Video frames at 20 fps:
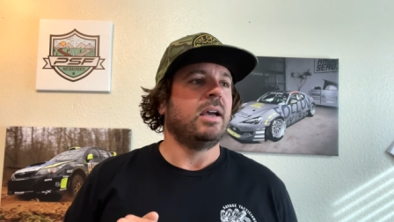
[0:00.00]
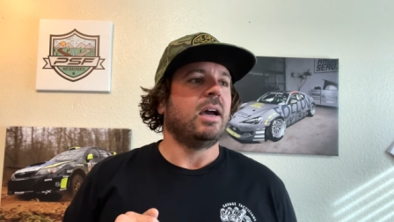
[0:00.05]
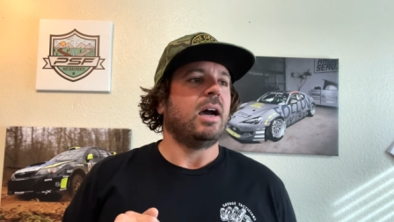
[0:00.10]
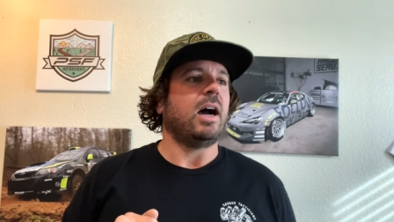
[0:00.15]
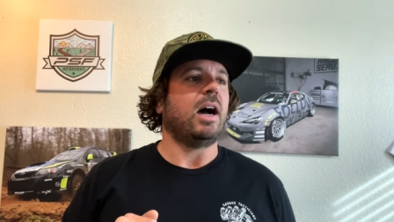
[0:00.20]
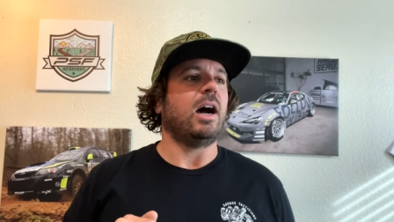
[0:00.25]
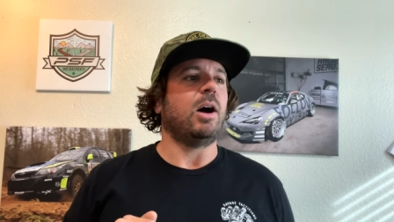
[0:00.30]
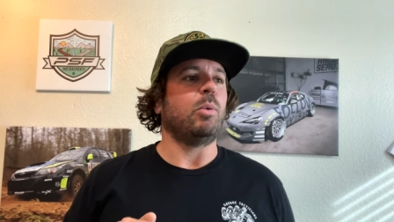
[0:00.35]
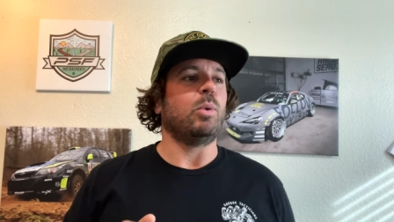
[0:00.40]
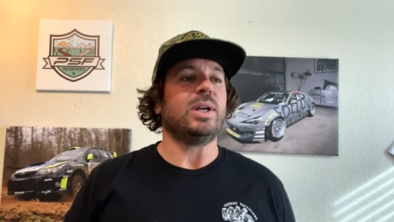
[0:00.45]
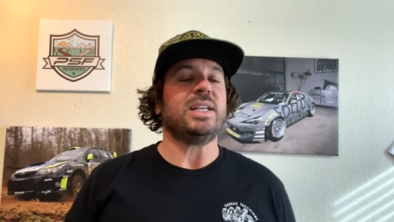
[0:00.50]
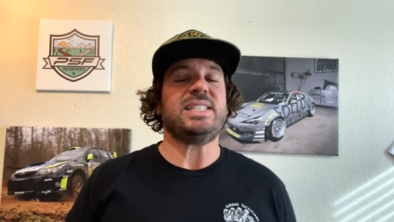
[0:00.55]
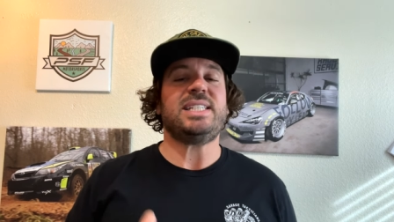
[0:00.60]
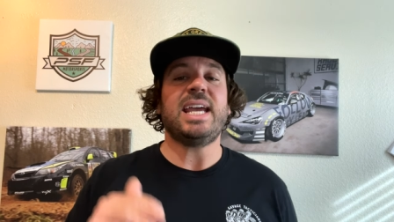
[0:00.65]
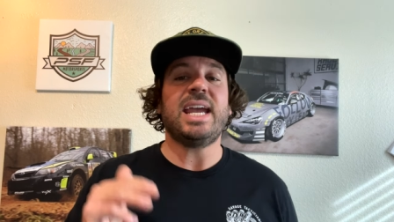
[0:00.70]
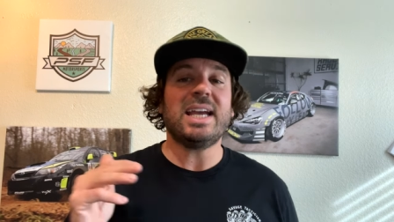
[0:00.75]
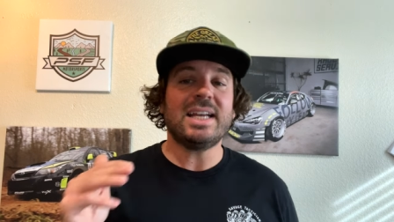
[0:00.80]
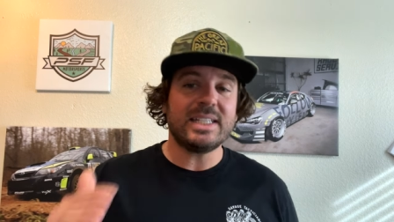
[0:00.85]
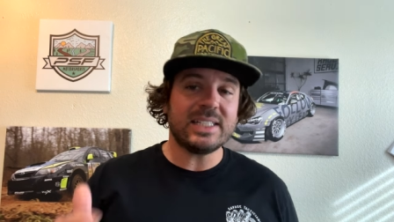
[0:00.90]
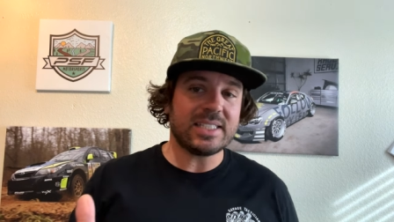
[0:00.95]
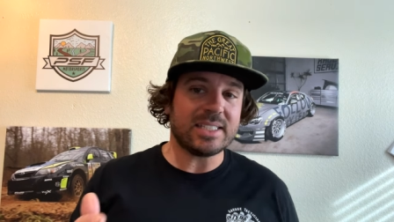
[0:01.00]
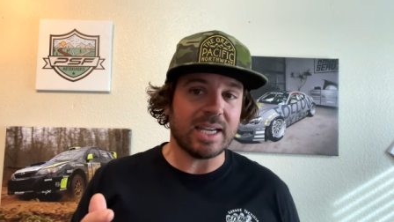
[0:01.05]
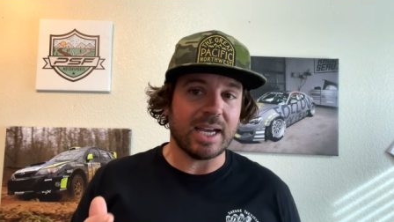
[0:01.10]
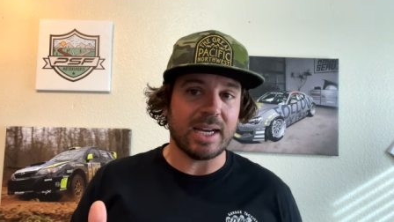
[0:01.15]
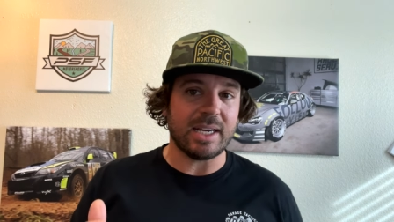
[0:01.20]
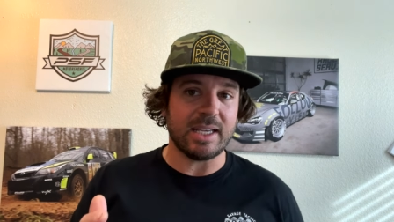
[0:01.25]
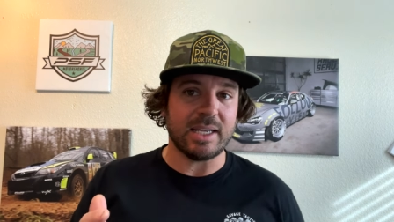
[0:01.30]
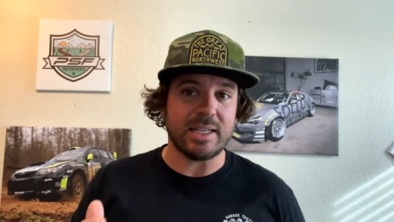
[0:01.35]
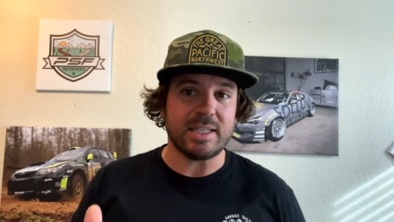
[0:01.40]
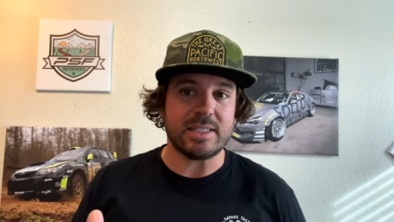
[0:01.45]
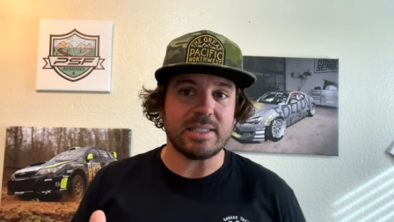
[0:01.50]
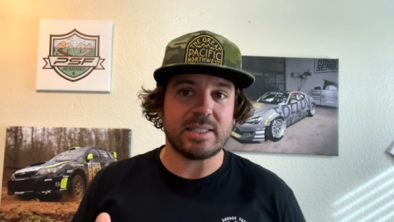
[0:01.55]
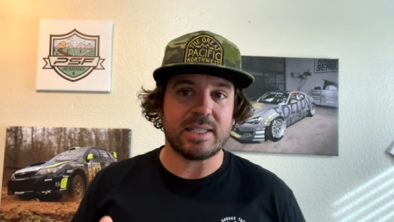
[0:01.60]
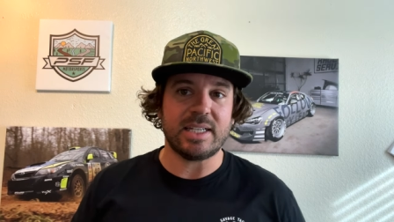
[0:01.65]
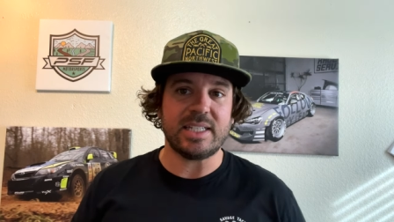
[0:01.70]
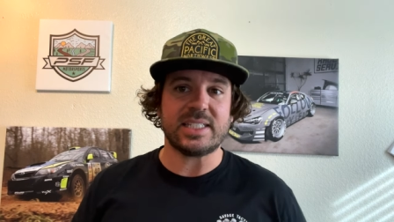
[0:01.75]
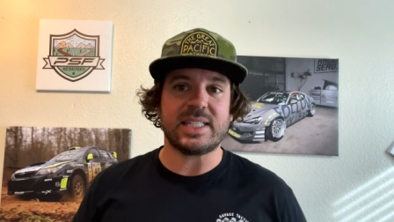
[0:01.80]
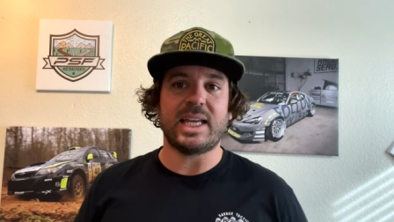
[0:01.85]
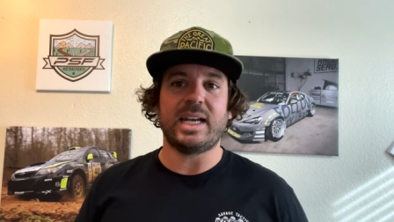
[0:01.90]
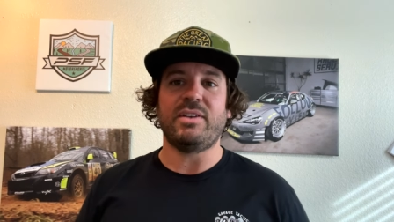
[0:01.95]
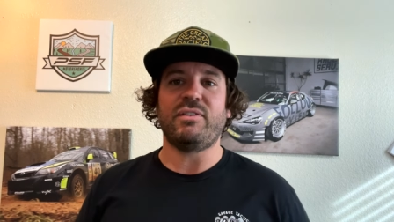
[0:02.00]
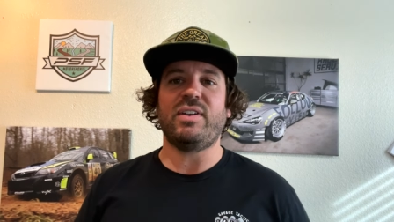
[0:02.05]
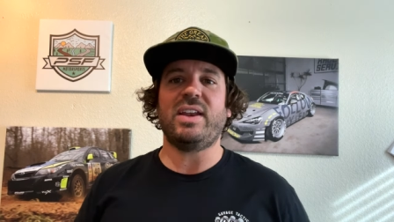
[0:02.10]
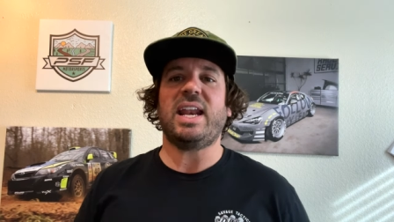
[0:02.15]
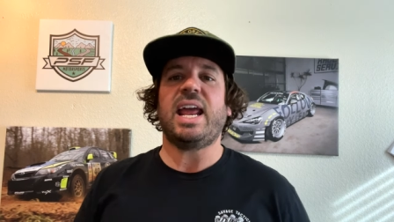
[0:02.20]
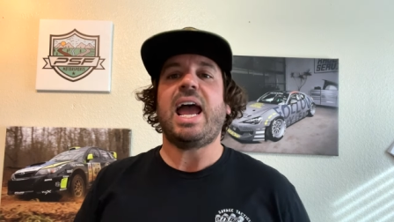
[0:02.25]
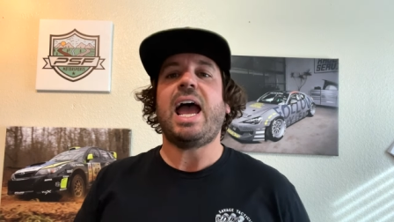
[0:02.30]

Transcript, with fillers: Uh, what Dan said is, is that if it